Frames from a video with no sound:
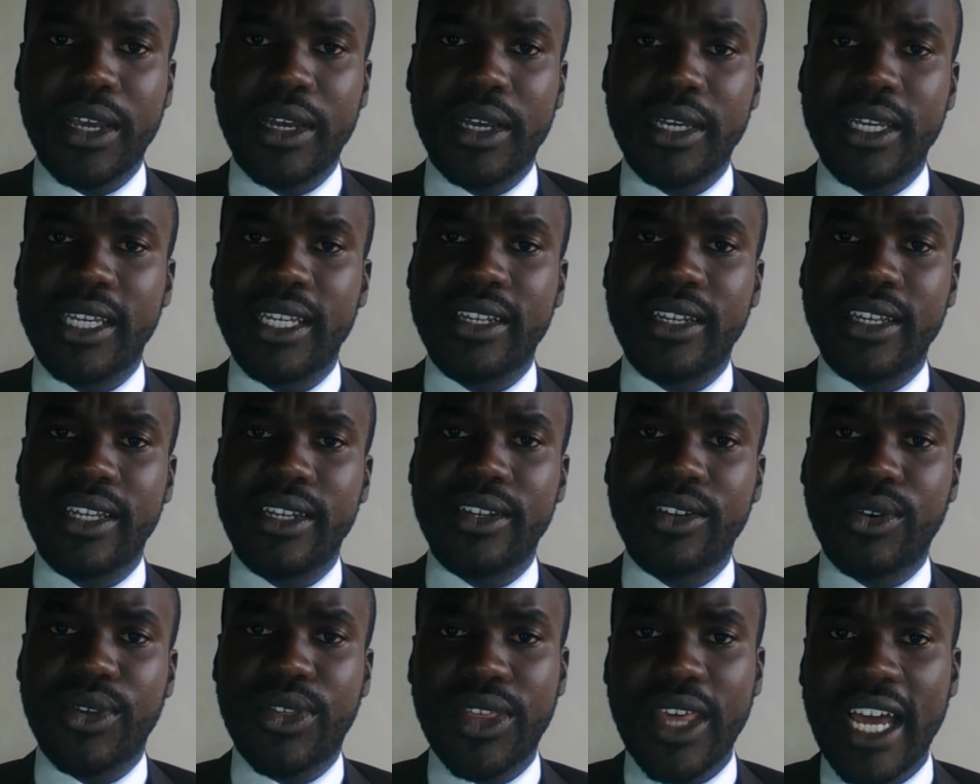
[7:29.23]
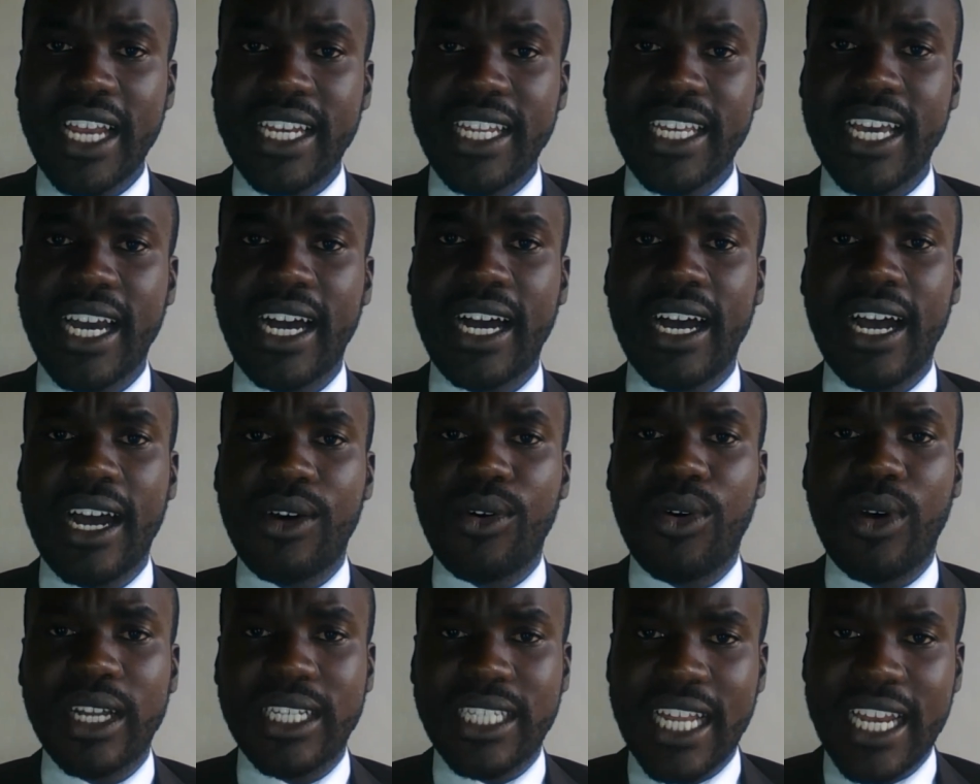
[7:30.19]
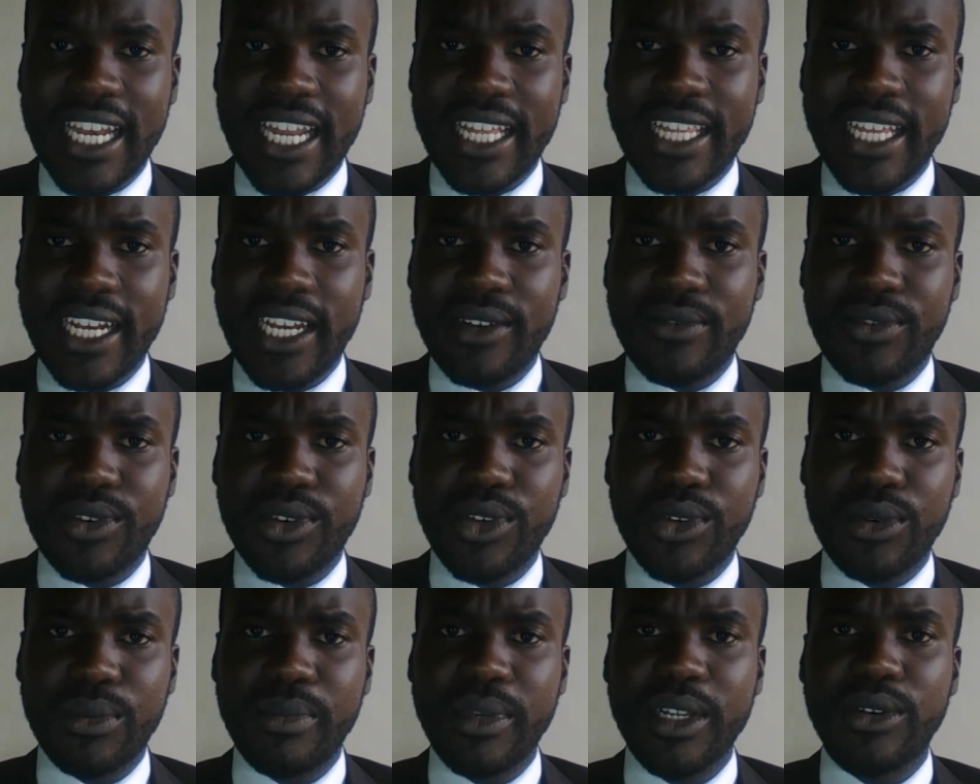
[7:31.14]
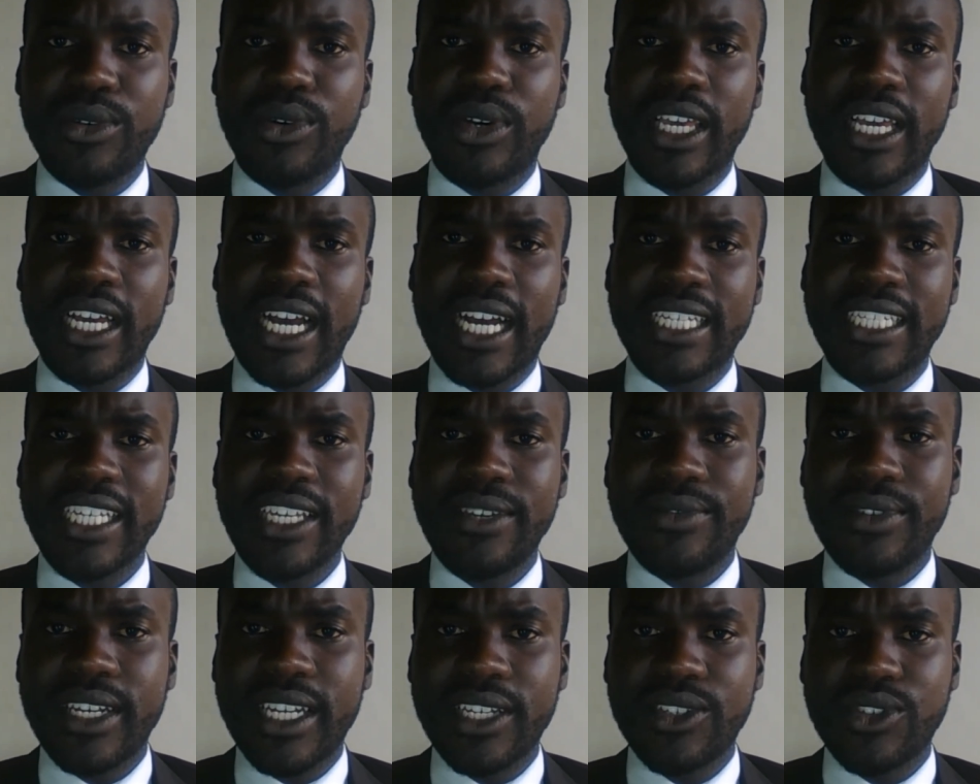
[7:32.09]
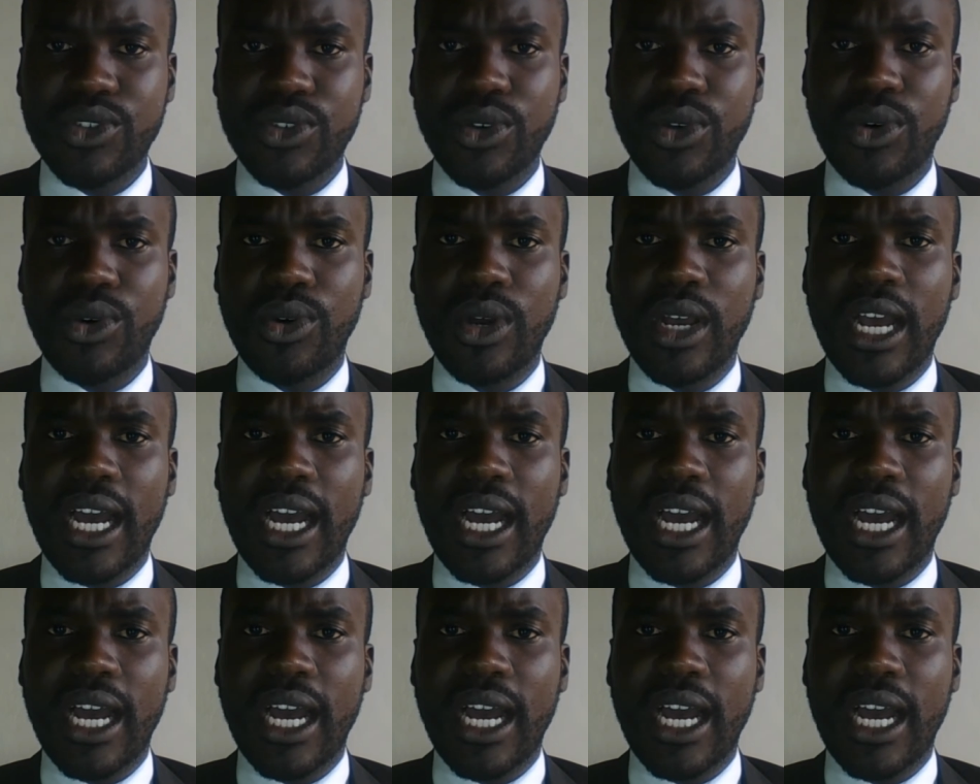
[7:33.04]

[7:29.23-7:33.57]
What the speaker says: in your third year or at another level, you'll be looking at evidence law,